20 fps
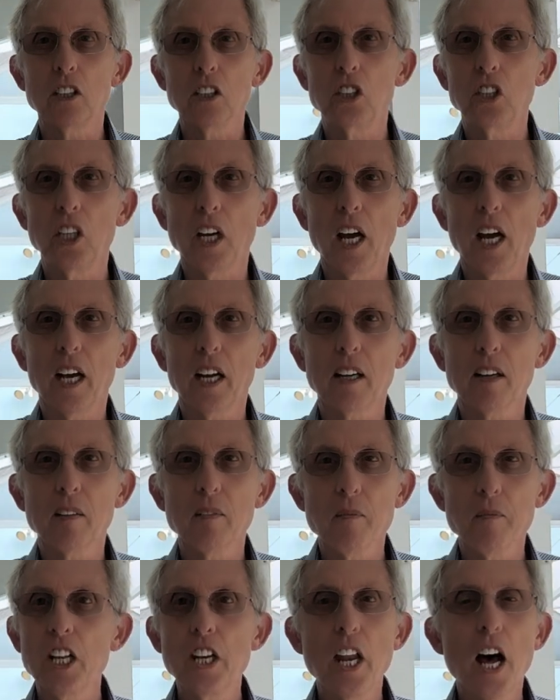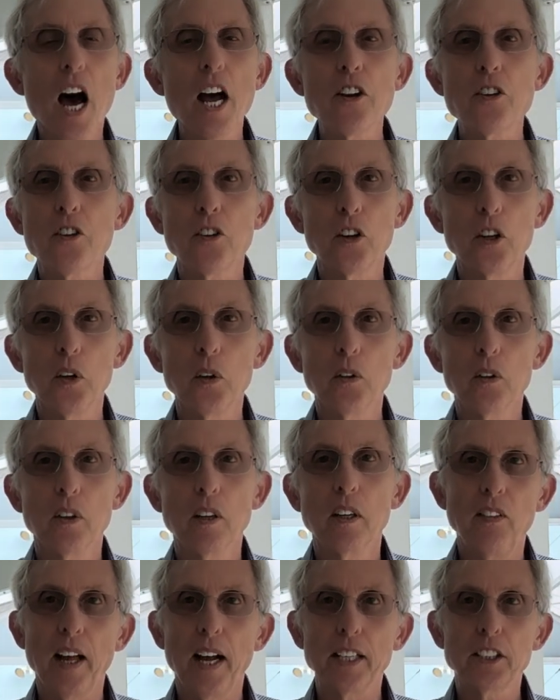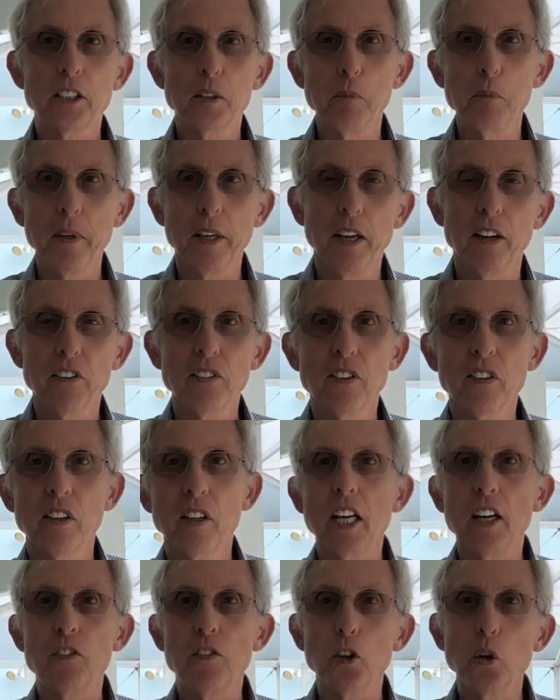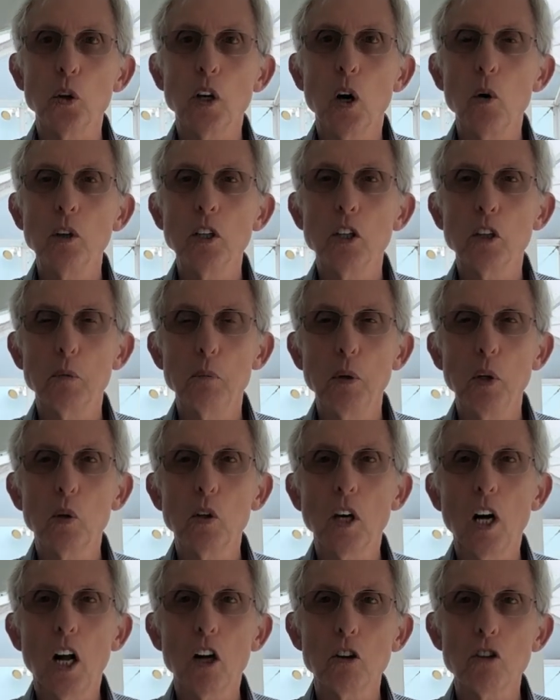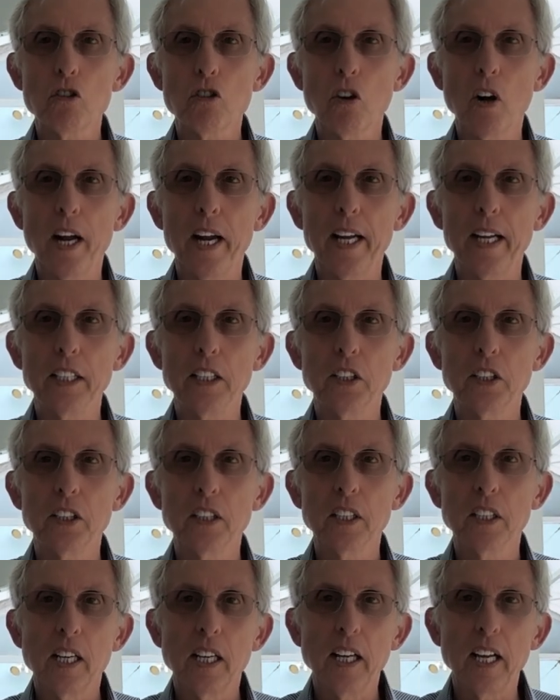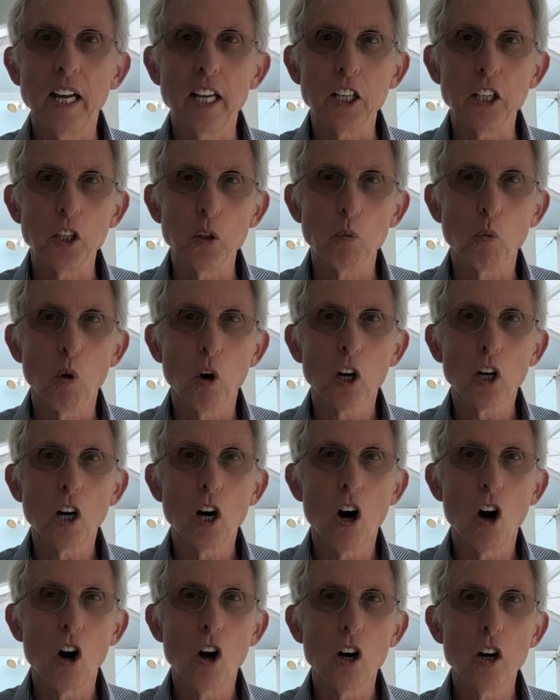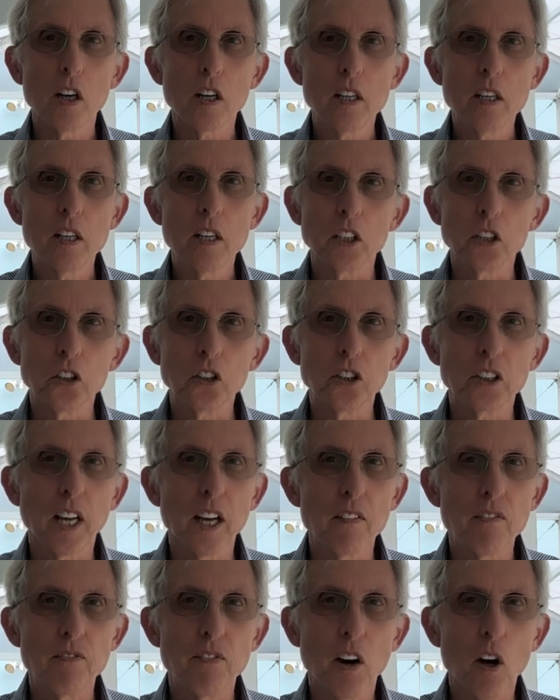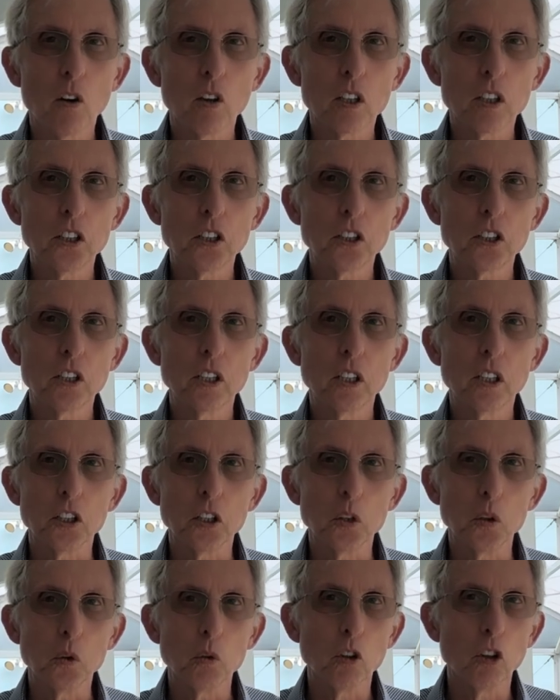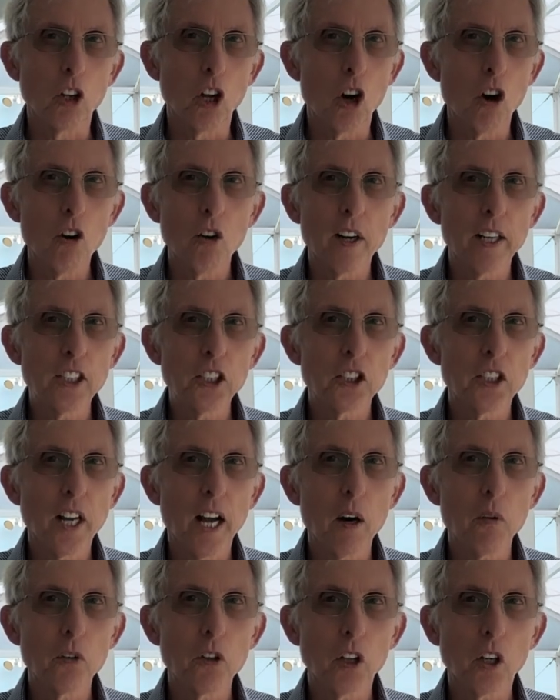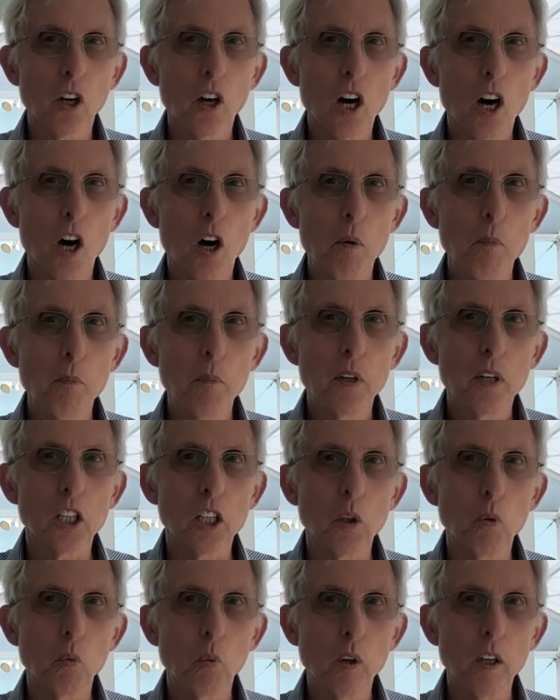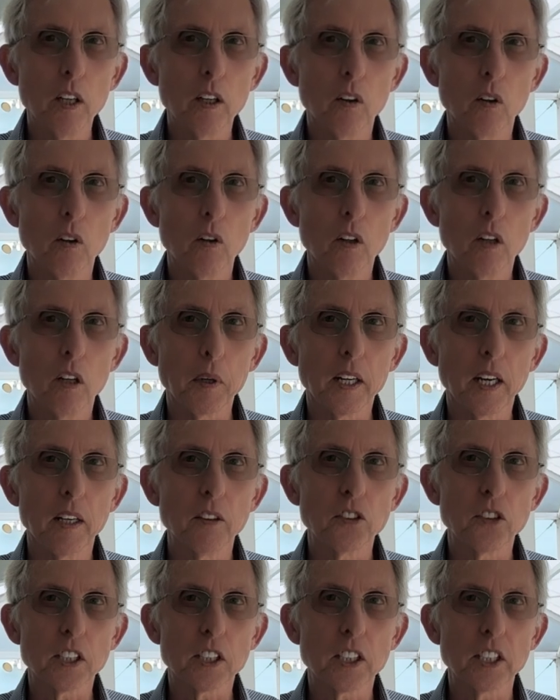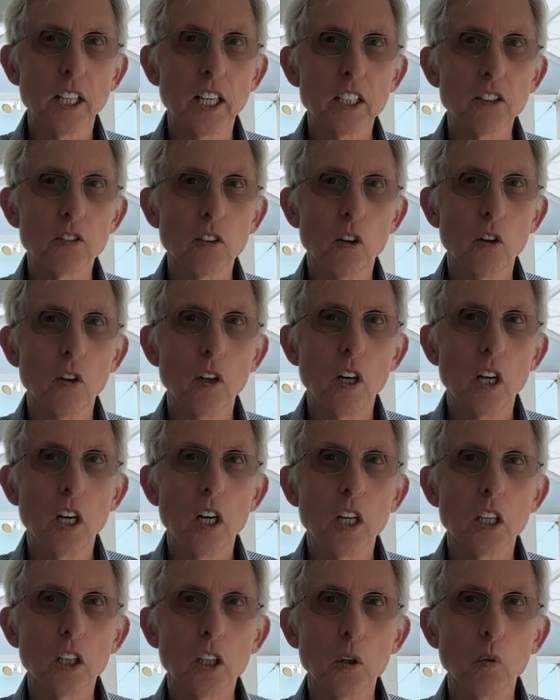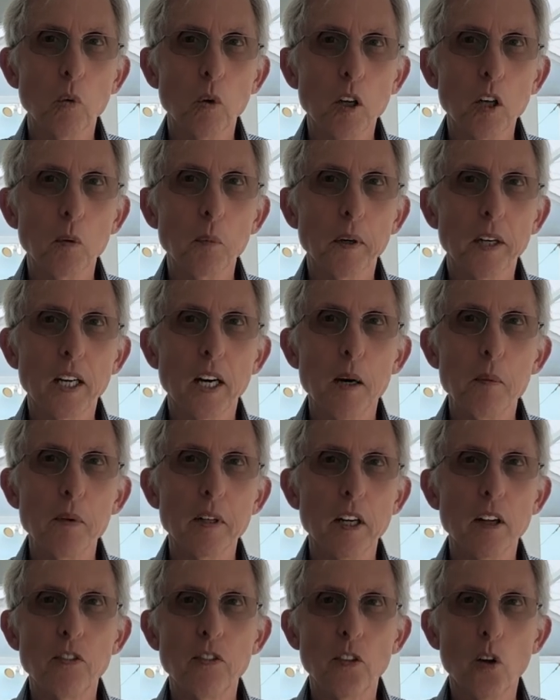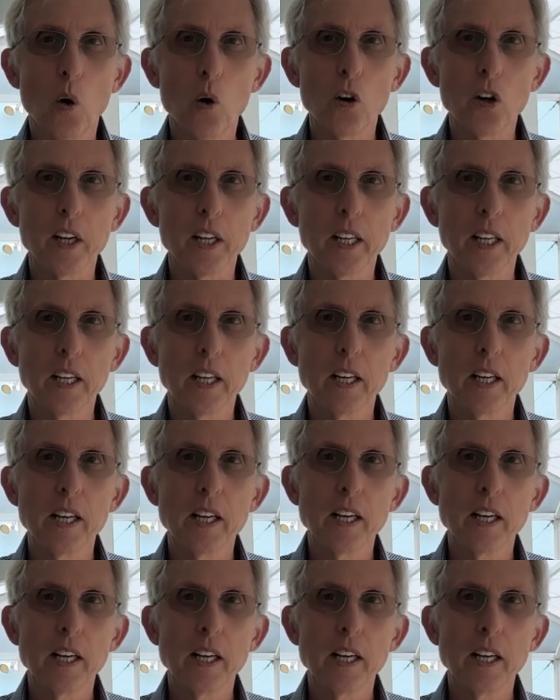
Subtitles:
to check. Not true. That's a myth. If you go into the blue collar trades and you work hard, you stay focused, you learn each night when you go home, you will become successful. You will become an authority